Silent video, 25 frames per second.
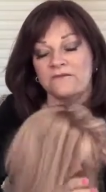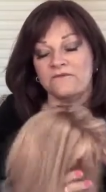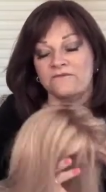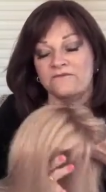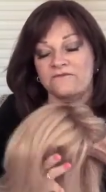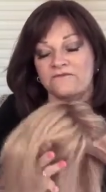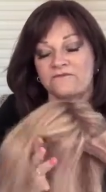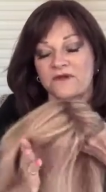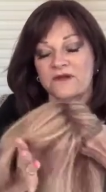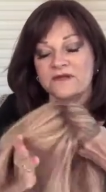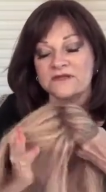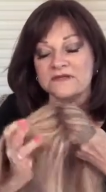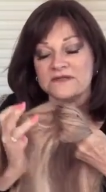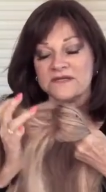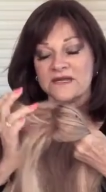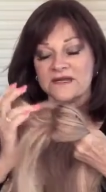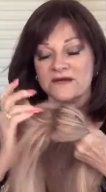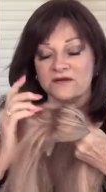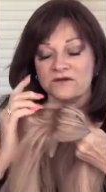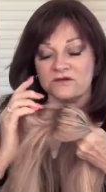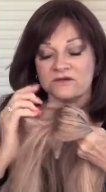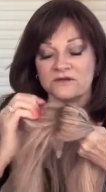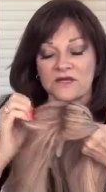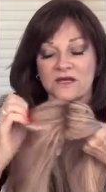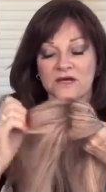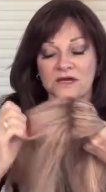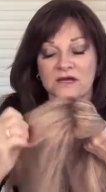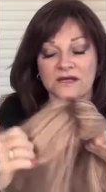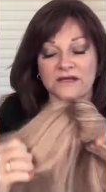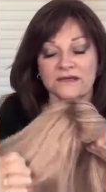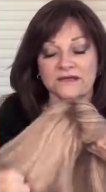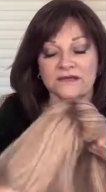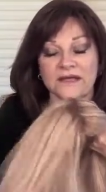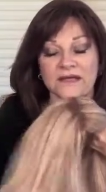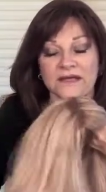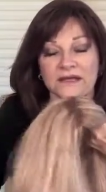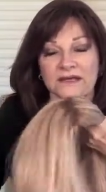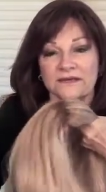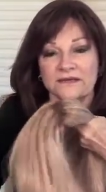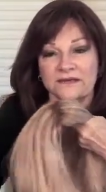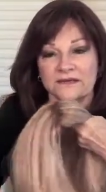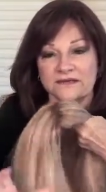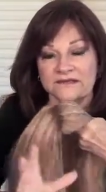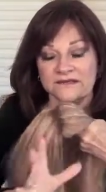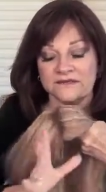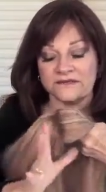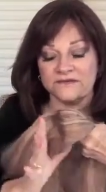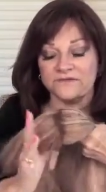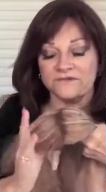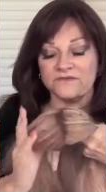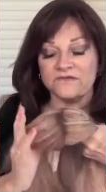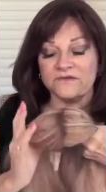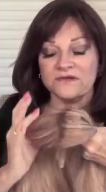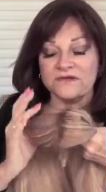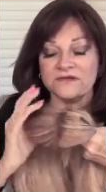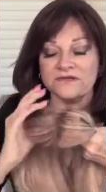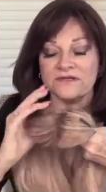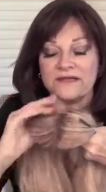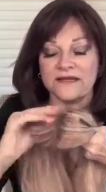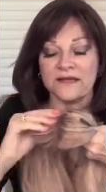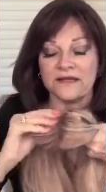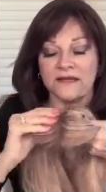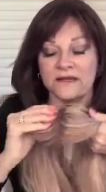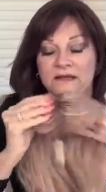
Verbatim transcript: front hairline and a different